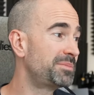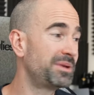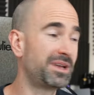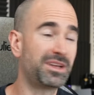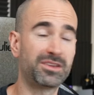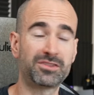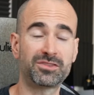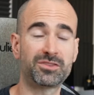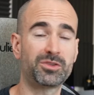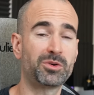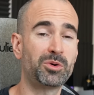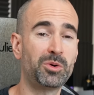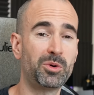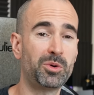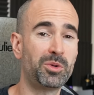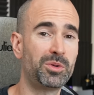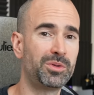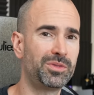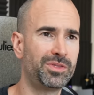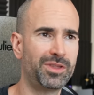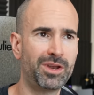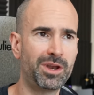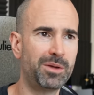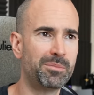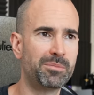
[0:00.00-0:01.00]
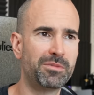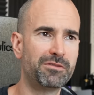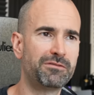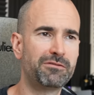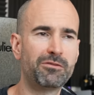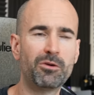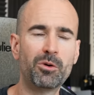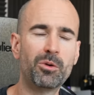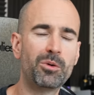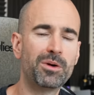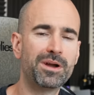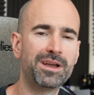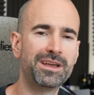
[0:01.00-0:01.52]
because of the whole the number
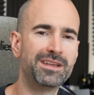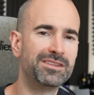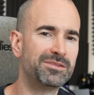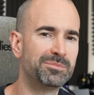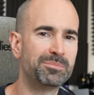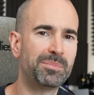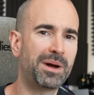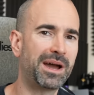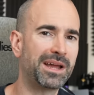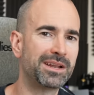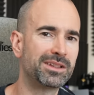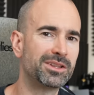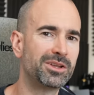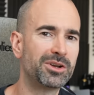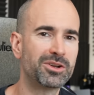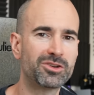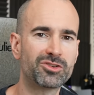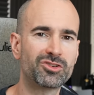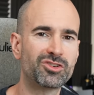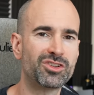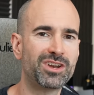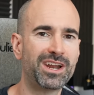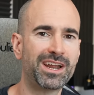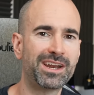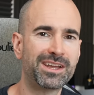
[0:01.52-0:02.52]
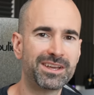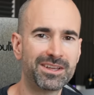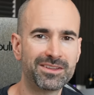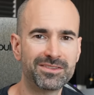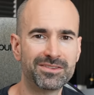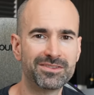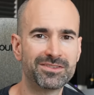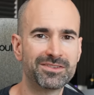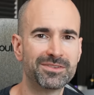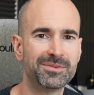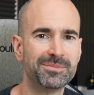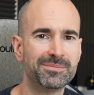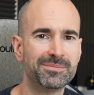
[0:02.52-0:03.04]
4 is bad luck shenanigans.